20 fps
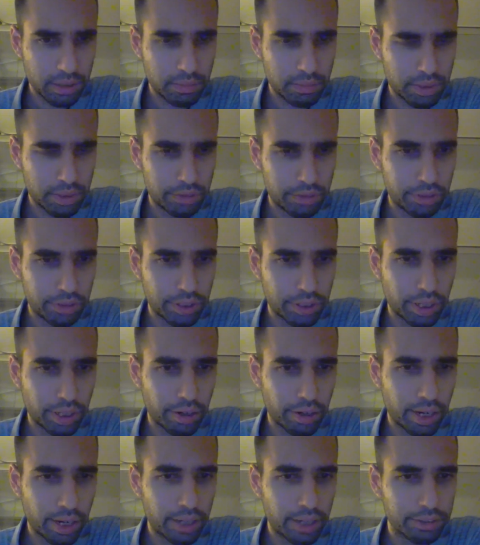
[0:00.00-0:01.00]
This, on the other
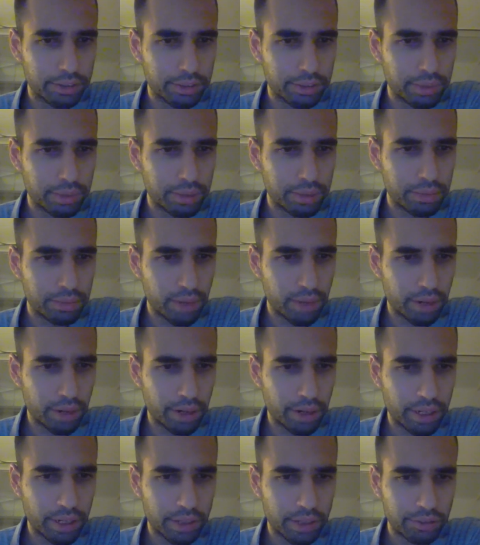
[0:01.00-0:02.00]
hand, is a bit better,
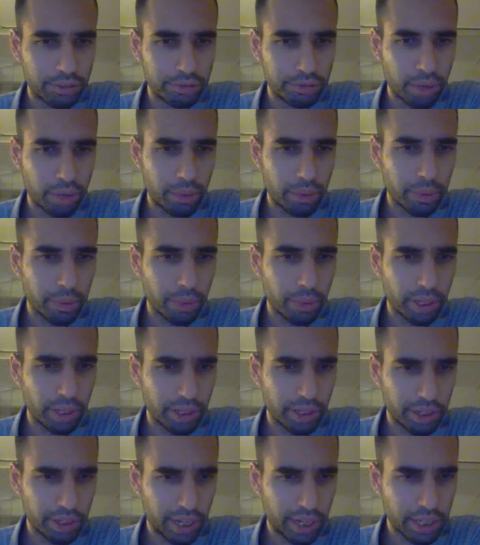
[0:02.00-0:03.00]
and this is why we
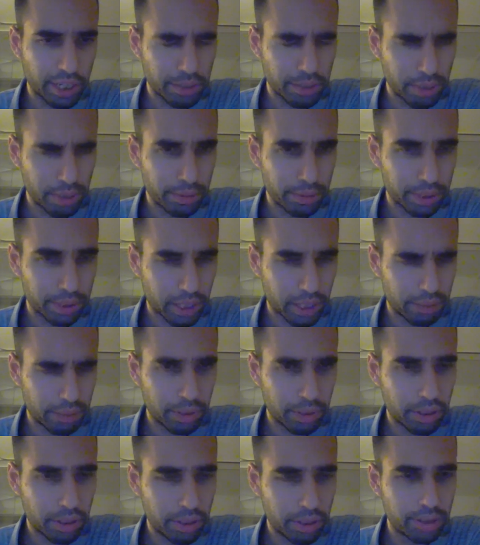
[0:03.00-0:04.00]
wanted the knight to be able to come
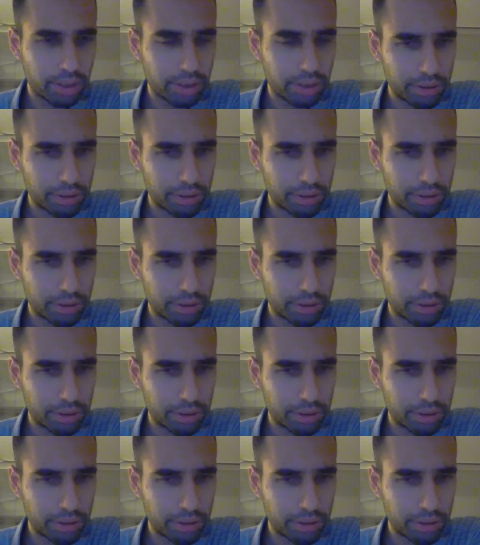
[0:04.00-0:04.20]
here.